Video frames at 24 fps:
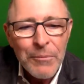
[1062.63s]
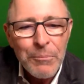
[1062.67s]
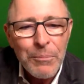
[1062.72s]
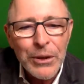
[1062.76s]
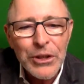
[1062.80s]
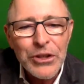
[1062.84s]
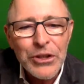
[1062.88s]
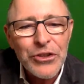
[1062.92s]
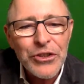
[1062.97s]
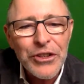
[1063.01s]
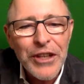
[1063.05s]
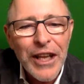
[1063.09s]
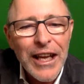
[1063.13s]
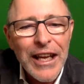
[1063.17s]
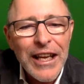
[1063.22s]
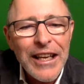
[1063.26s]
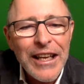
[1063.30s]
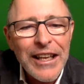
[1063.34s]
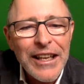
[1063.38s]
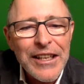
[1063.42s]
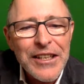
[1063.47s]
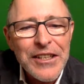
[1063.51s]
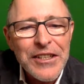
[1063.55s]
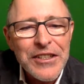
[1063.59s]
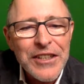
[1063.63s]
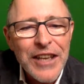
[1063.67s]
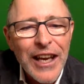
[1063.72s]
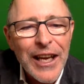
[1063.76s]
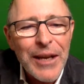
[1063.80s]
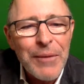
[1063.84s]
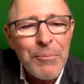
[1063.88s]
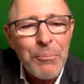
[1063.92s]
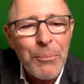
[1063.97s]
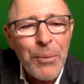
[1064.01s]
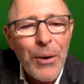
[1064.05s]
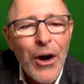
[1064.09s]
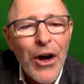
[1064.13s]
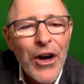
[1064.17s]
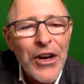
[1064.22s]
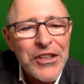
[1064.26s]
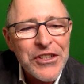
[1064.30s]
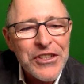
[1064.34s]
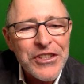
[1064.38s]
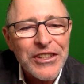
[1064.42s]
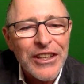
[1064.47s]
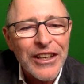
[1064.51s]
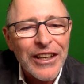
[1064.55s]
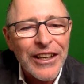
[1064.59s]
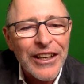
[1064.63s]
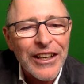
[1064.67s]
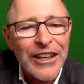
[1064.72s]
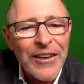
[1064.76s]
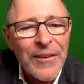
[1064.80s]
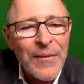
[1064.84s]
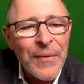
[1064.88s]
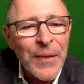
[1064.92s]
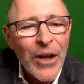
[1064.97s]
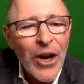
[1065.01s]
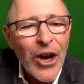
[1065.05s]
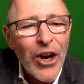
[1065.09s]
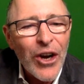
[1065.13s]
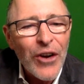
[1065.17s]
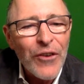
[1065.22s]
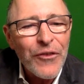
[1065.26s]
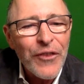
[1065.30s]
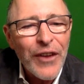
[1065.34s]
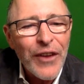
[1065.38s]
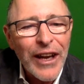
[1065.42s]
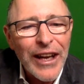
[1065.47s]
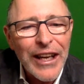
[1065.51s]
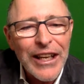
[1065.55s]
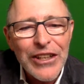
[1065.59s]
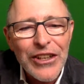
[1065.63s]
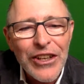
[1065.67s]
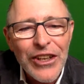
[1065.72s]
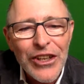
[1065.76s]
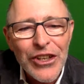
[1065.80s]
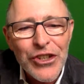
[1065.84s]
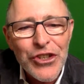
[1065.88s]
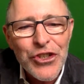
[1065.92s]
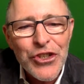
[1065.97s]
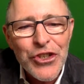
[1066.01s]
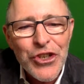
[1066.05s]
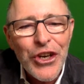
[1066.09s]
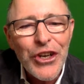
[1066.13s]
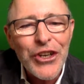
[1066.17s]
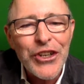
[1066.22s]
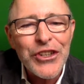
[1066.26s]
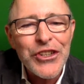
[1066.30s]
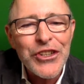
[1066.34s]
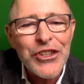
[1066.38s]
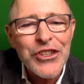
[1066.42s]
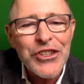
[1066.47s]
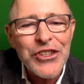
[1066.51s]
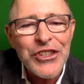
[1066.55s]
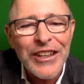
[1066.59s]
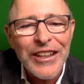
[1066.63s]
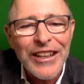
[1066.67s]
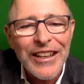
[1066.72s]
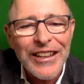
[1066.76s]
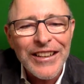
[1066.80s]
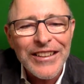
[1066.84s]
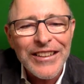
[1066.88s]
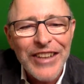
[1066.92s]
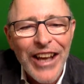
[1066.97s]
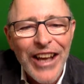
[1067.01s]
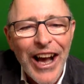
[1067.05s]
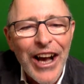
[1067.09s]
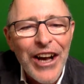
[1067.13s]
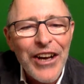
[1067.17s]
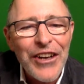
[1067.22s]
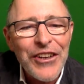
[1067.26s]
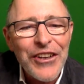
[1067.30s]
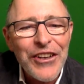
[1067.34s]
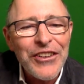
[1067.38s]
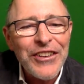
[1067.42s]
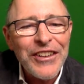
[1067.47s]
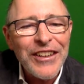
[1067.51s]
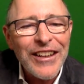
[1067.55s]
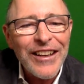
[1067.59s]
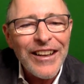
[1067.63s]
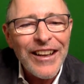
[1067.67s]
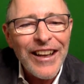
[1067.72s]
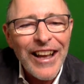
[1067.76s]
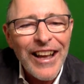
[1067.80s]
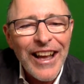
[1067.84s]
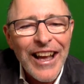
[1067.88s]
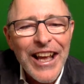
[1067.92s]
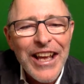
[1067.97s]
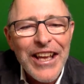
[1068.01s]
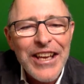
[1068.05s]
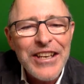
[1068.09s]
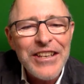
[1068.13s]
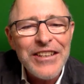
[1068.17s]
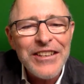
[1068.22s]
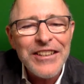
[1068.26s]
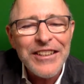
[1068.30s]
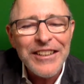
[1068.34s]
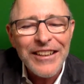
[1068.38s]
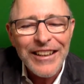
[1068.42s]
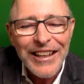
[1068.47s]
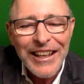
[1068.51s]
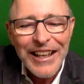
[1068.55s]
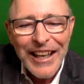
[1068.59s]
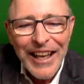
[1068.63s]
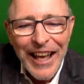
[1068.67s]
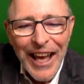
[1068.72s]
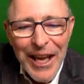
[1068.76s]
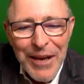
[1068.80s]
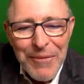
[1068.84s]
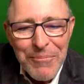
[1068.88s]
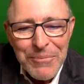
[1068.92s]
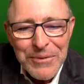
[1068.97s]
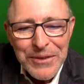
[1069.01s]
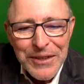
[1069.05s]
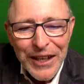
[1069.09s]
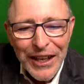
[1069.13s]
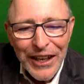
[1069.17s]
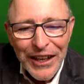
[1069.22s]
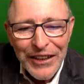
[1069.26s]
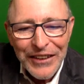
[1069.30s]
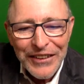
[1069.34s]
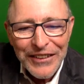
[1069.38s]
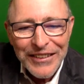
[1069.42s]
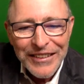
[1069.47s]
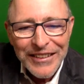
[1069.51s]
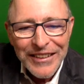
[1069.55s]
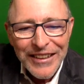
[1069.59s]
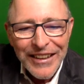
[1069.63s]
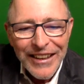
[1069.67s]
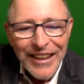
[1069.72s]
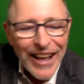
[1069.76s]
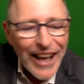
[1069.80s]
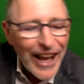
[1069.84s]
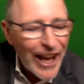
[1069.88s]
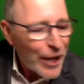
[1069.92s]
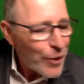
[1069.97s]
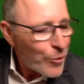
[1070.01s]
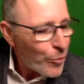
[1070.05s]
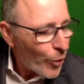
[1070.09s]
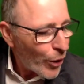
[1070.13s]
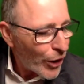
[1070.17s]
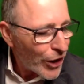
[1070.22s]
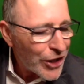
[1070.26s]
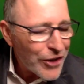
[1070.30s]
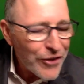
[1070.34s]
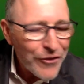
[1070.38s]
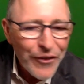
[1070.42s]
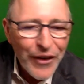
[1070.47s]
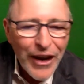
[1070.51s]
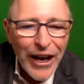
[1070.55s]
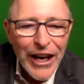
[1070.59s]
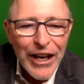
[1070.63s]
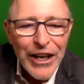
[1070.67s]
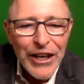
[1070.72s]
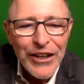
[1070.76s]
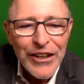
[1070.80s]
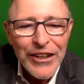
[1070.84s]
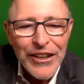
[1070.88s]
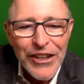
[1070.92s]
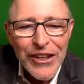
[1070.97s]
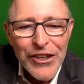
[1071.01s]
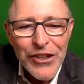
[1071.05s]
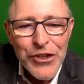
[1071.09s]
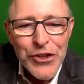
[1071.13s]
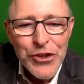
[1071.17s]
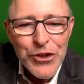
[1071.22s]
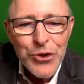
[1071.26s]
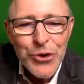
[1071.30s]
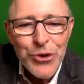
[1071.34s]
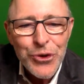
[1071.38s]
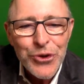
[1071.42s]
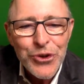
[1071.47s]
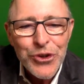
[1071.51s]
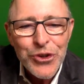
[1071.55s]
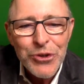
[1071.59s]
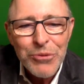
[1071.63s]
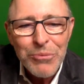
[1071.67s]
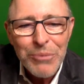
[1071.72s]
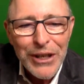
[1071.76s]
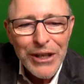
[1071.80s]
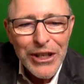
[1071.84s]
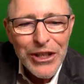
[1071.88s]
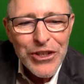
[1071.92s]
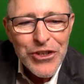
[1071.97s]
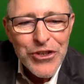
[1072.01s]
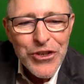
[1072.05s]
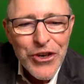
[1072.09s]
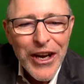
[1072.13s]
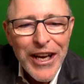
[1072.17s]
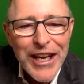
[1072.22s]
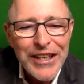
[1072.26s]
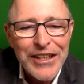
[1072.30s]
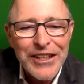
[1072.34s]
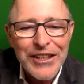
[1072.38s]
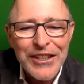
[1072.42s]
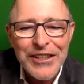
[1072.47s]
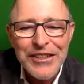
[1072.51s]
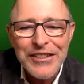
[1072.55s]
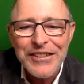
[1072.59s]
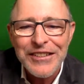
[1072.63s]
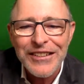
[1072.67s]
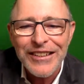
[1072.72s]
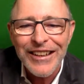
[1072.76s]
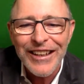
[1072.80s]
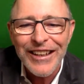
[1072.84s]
But today he's a pastor of a church down in Cape Town. And one of our soon to be trainers